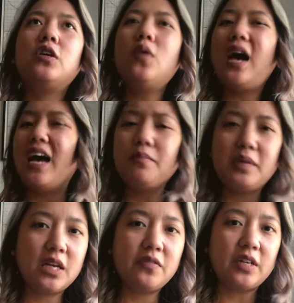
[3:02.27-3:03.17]
you haven't
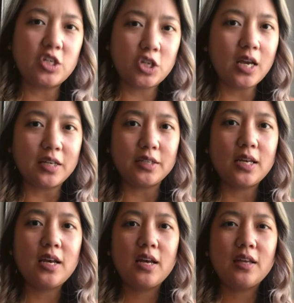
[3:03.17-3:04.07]
been given a chance,
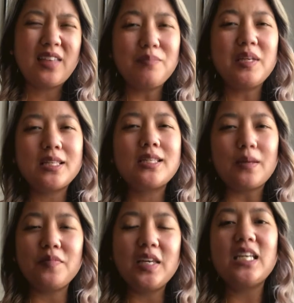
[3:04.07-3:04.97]
that means
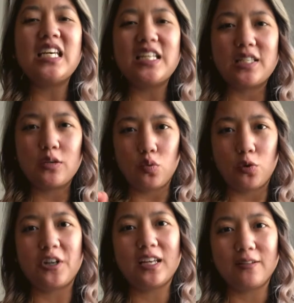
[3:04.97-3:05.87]
something isn't
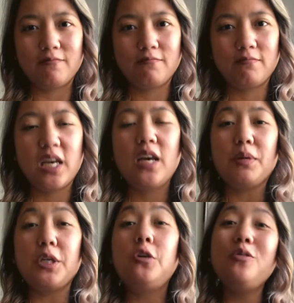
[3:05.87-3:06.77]
working.
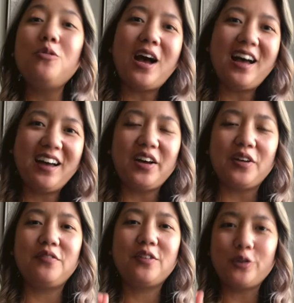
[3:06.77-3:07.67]
But you
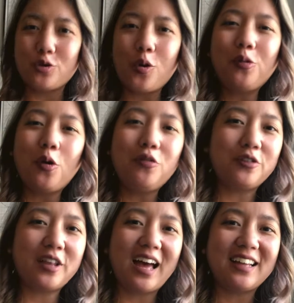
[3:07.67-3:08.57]
have control
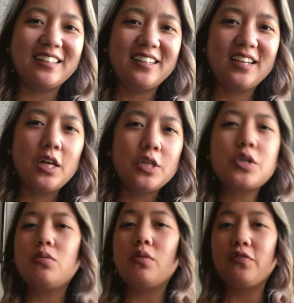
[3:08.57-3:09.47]
over that.
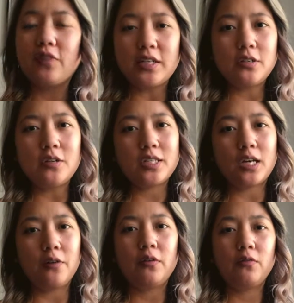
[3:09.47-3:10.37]
So reflect on
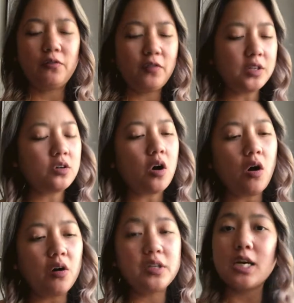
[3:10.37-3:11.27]
yourself, reflect on
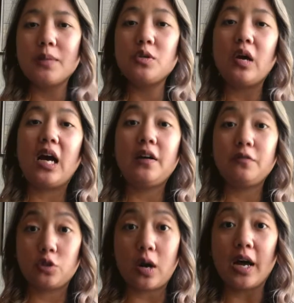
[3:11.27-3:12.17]
all the times you have
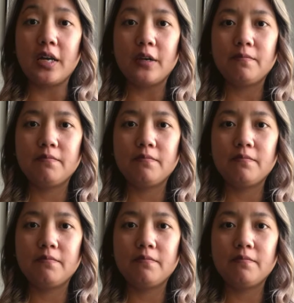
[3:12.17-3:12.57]
tried,